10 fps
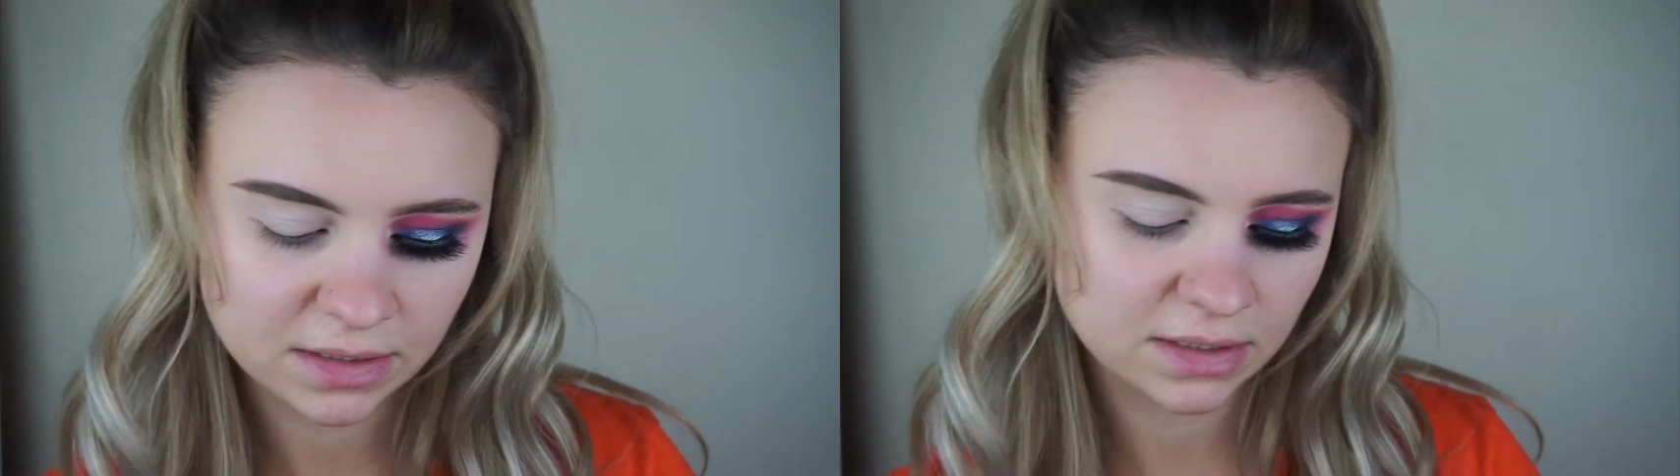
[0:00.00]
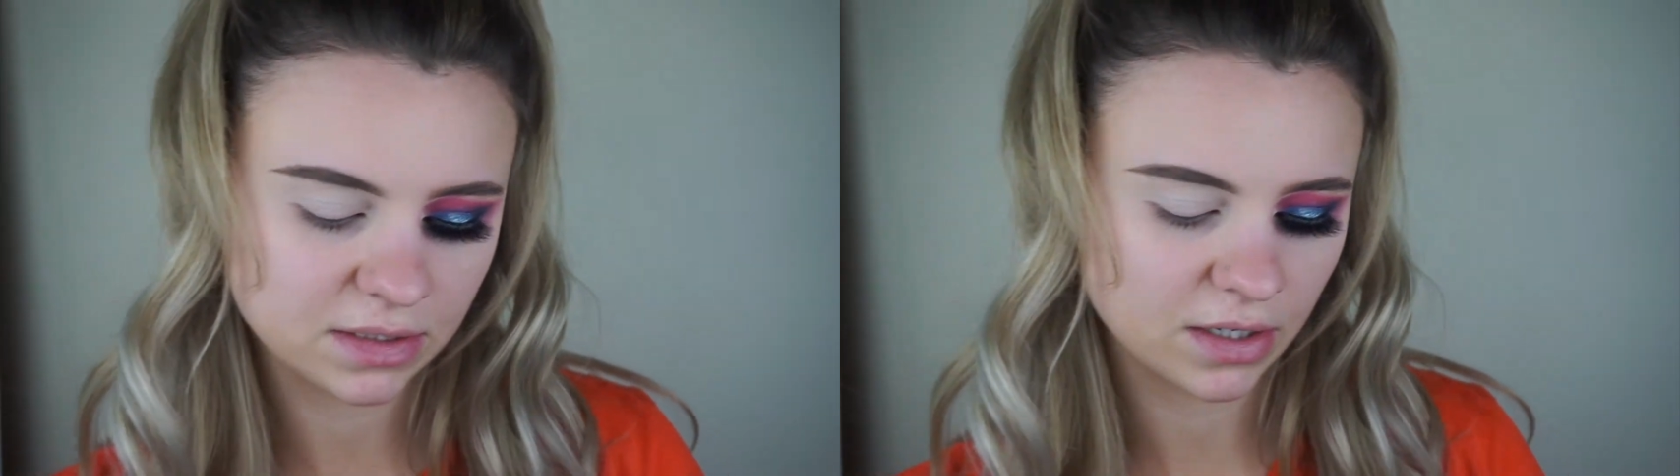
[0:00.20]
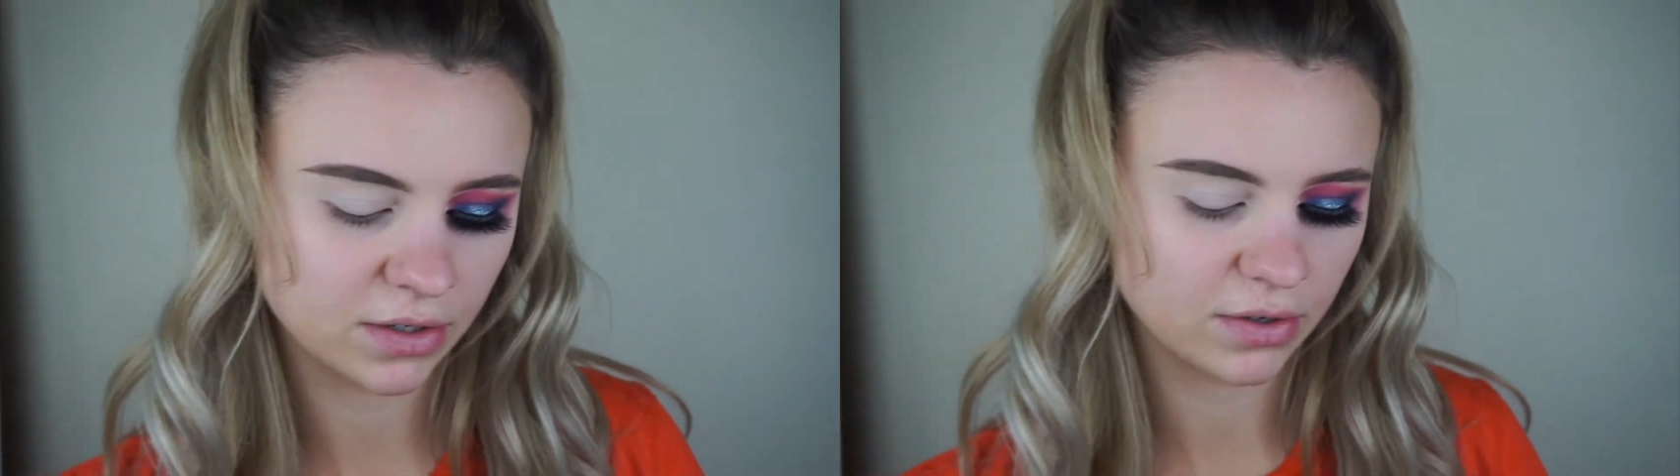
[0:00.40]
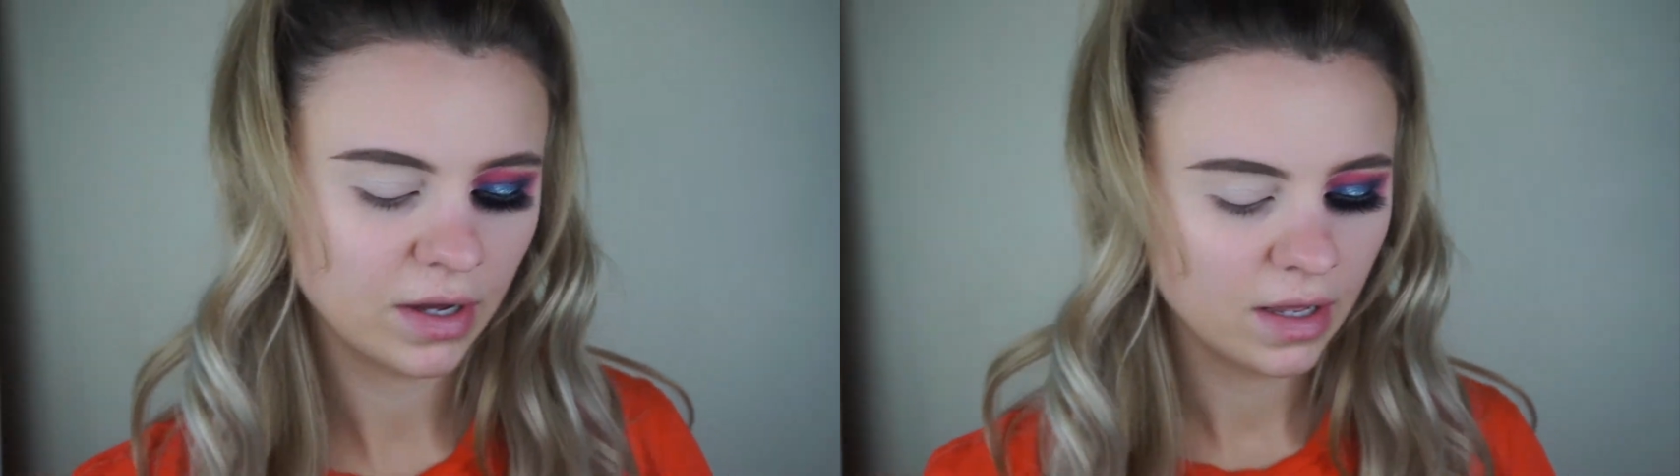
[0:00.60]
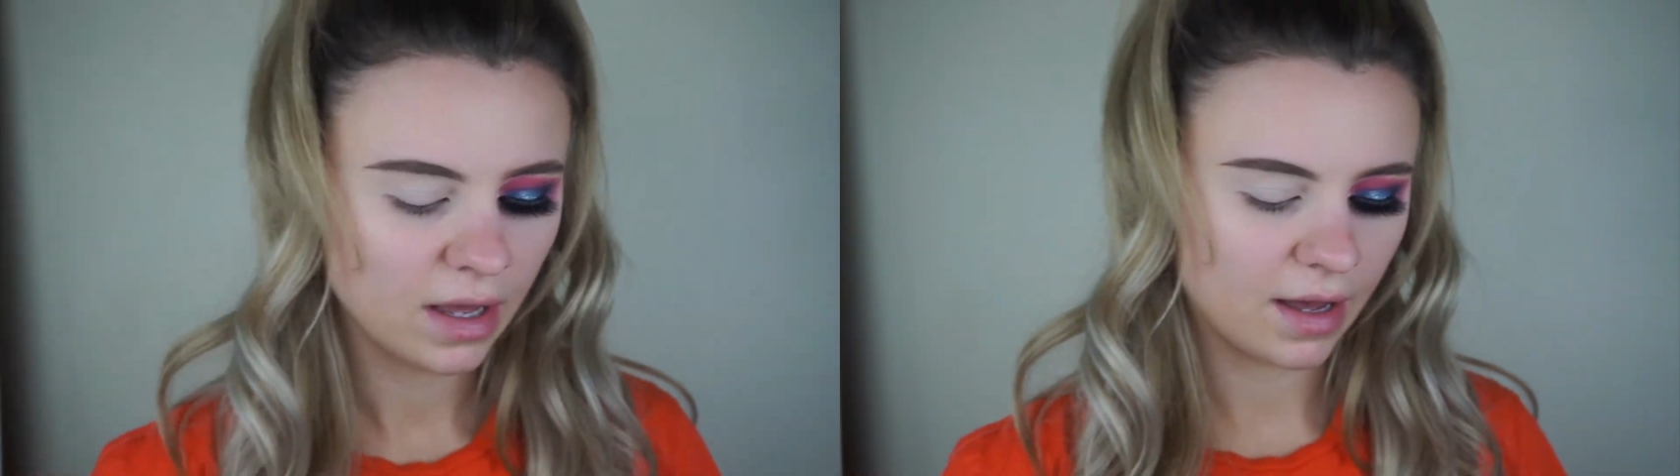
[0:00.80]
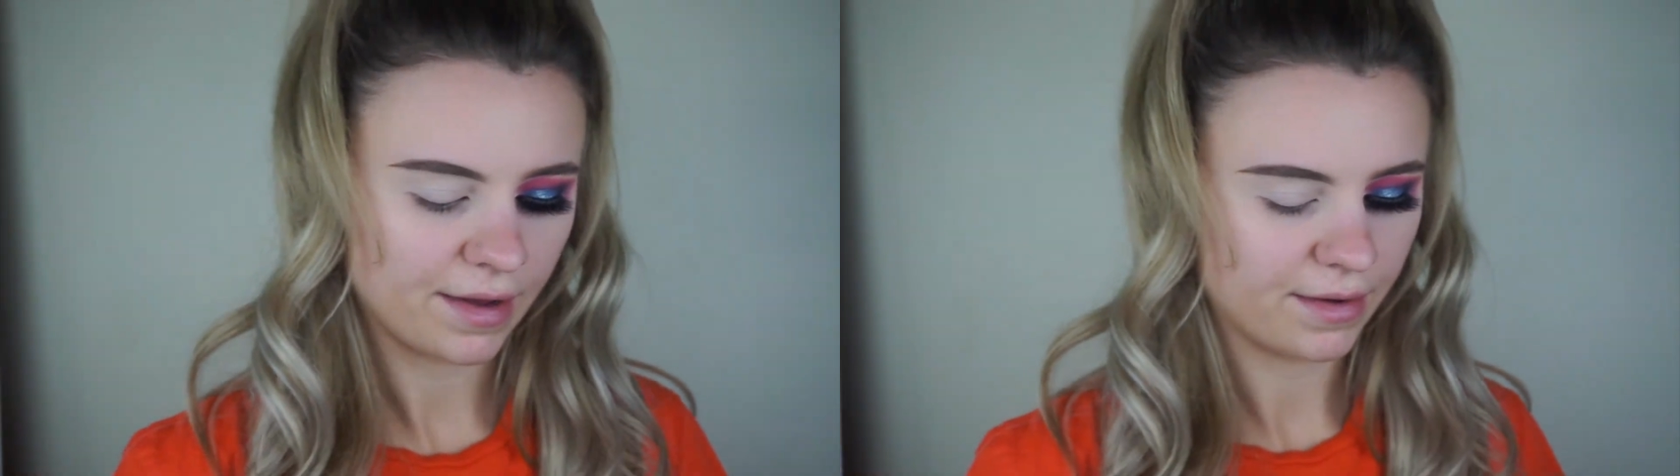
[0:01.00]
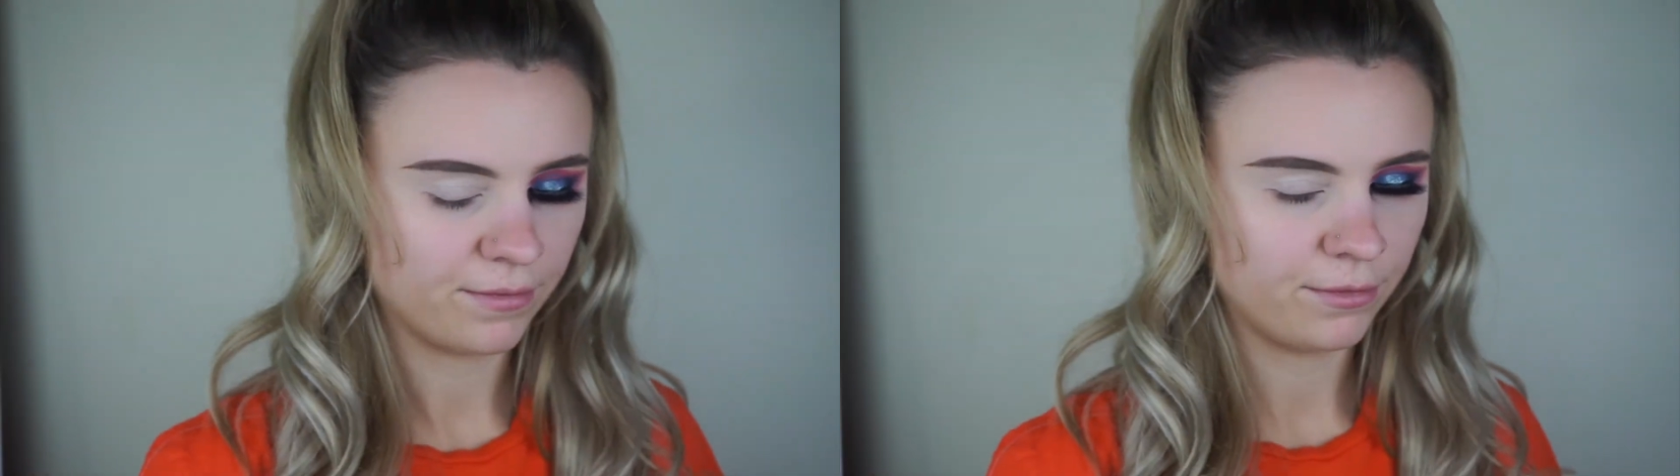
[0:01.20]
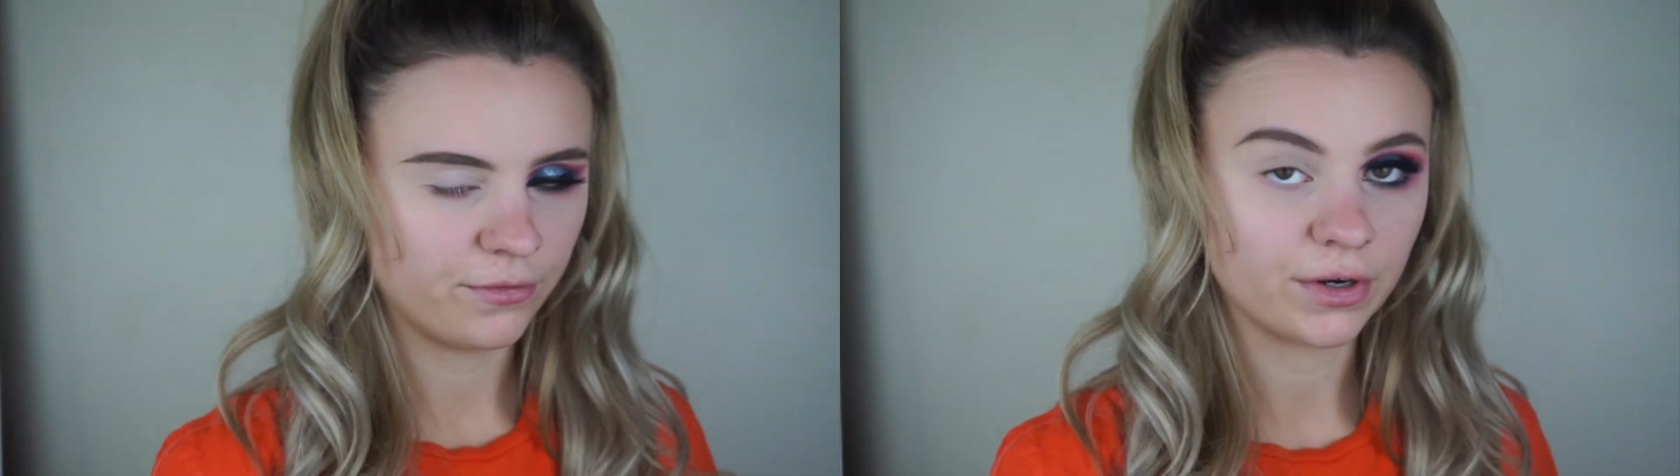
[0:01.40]
So
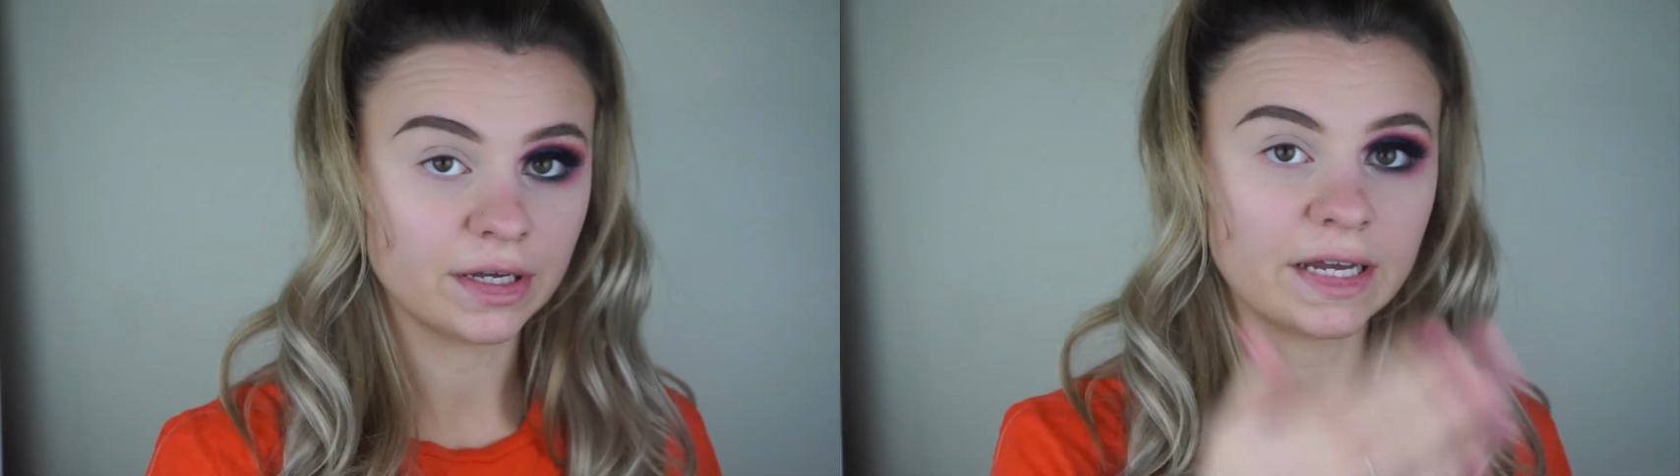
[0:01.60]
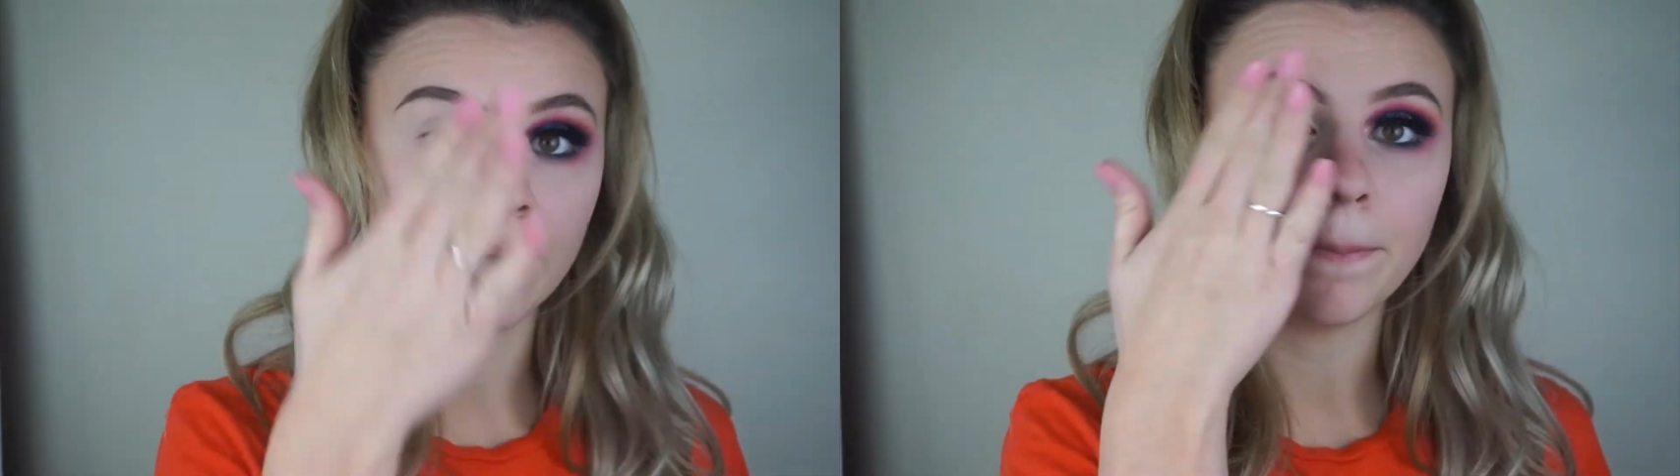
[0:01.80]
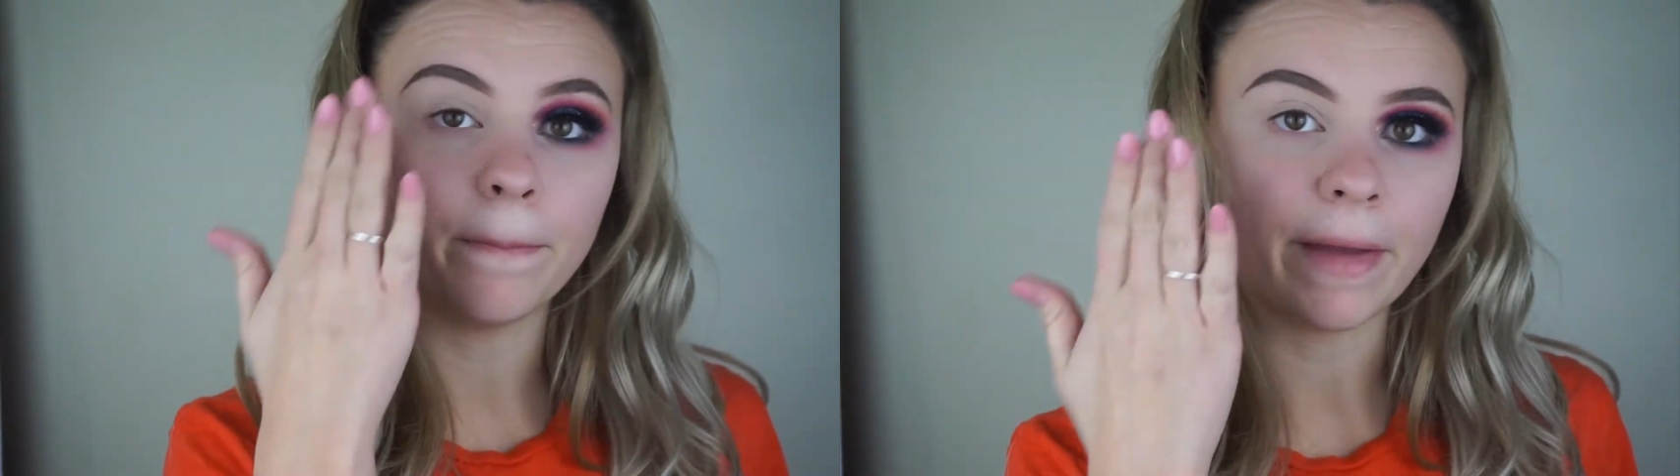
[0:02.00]
for like a